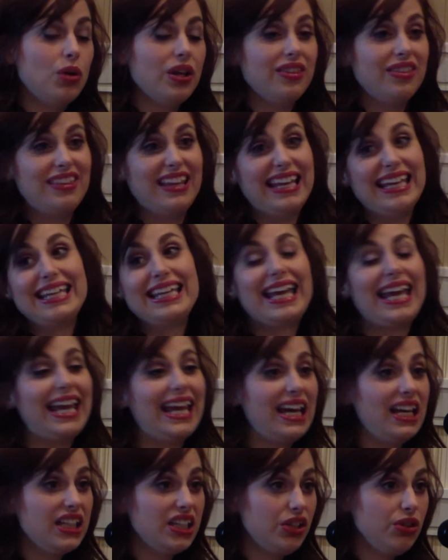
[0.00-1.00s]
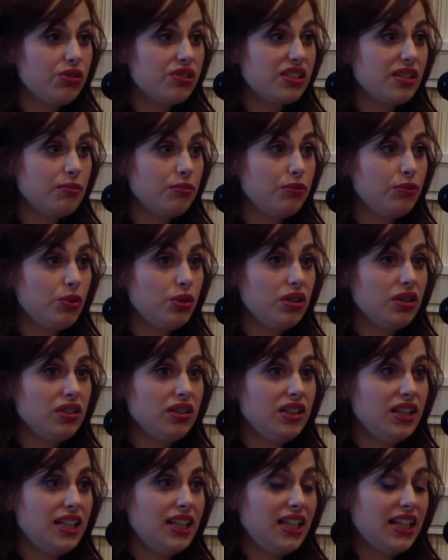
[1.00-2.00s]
what they can use them for.